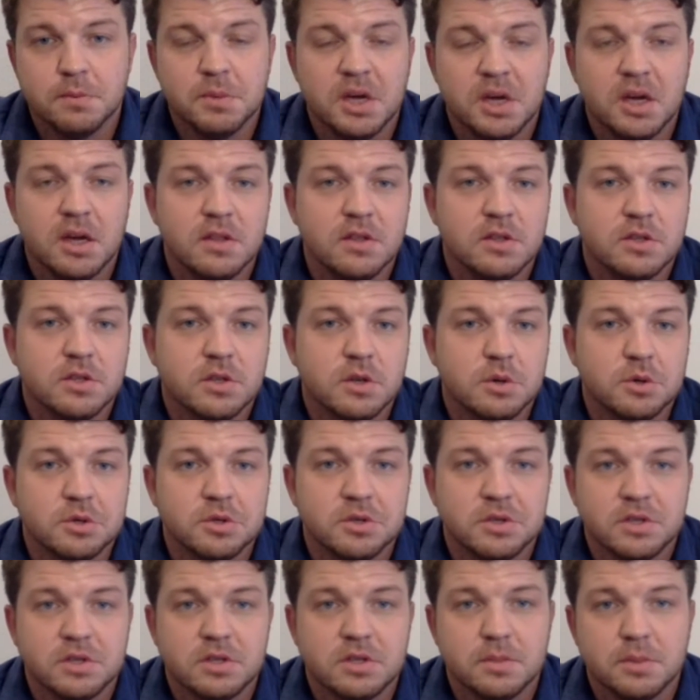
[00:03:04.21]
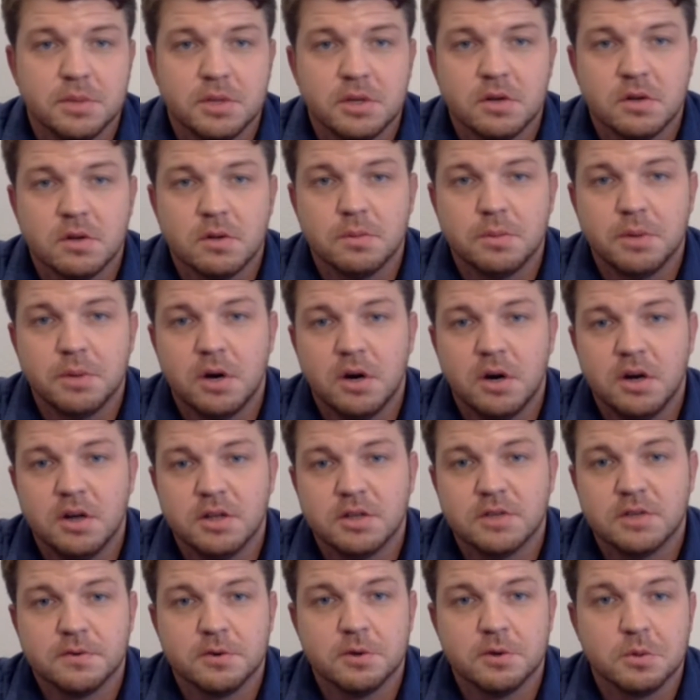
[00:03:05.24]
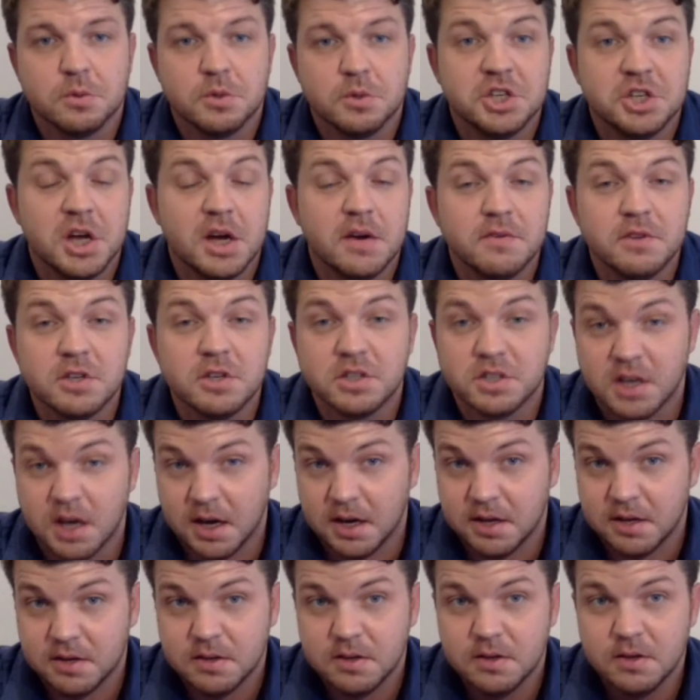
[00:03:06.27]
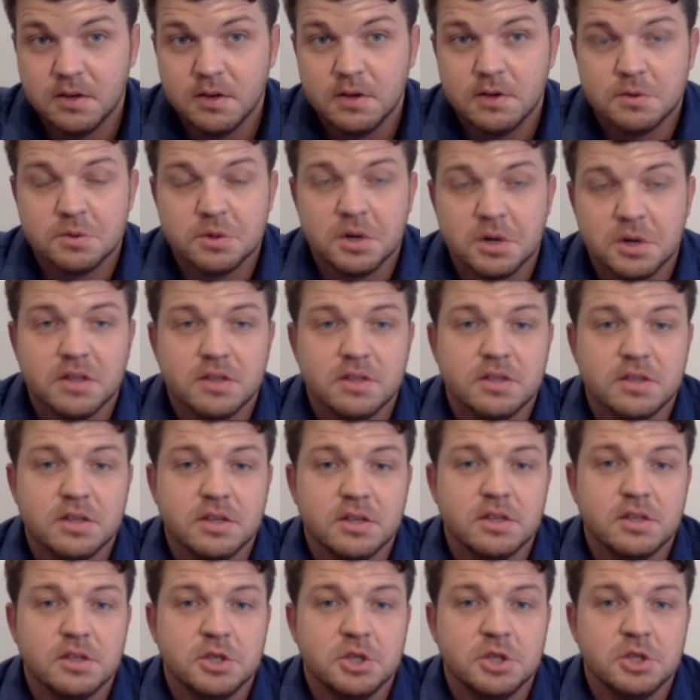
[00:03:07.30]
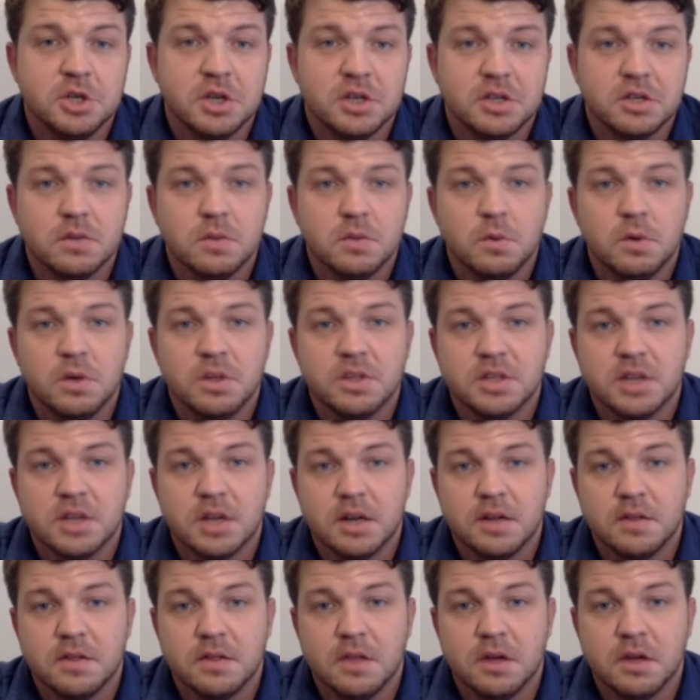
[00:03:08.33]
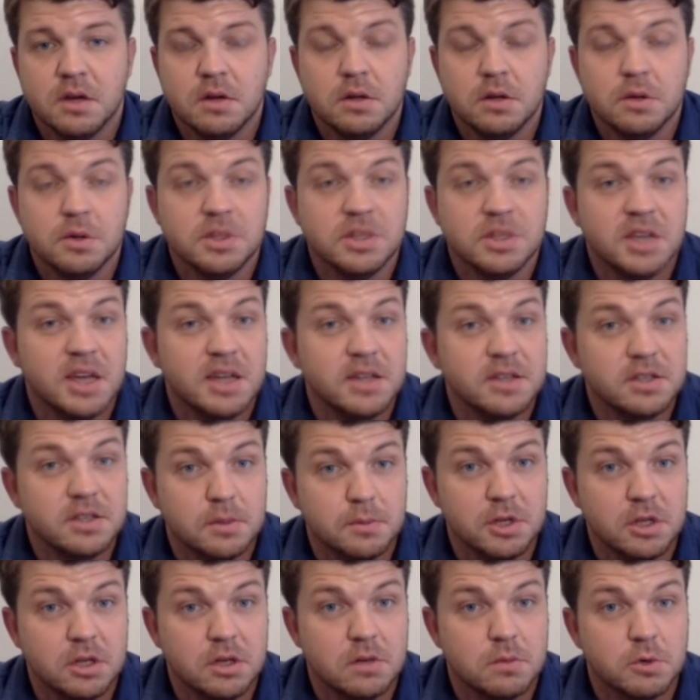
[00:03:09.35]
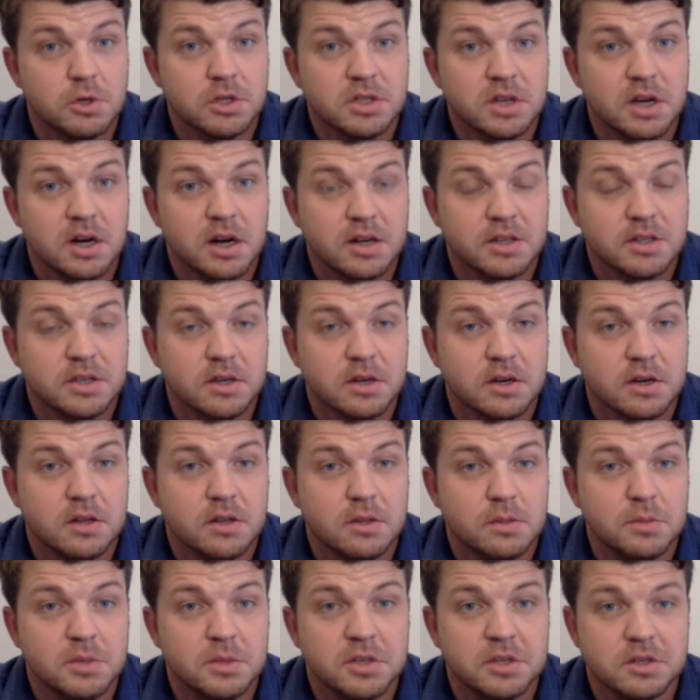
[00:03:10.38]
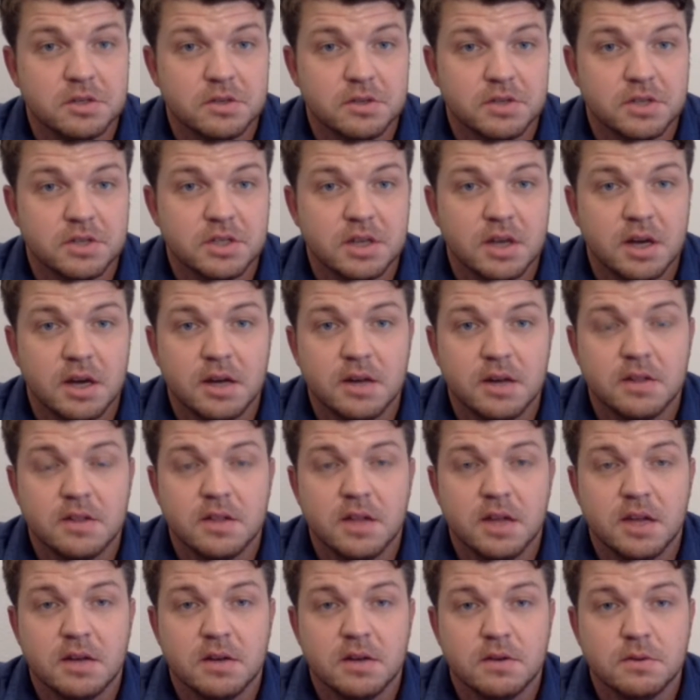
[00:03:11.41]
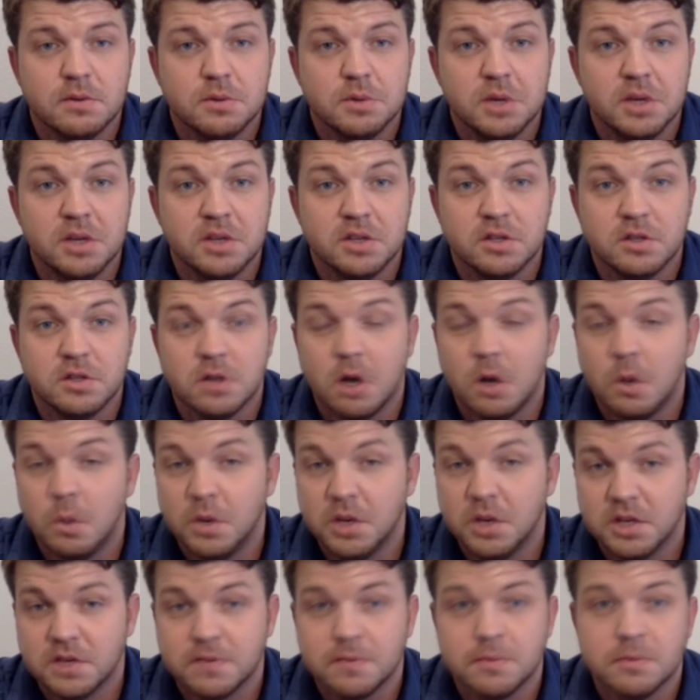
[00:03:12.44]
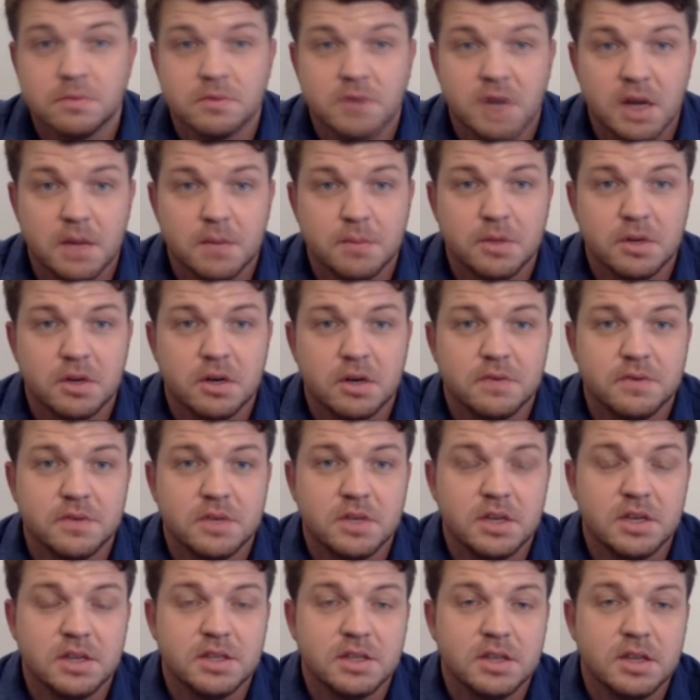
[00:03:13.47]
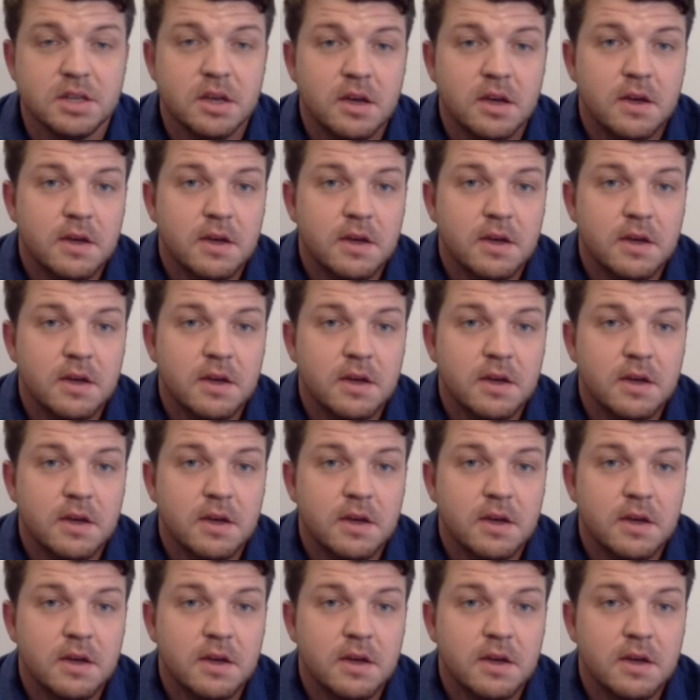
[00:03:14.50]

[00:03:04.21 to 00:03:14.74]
Making the soldiers into political pawns for whichever side, right? right. This isn't just a one sided thing, although it tends to be a little more toxic on the militarist side, and that isn't always from the right, but often is.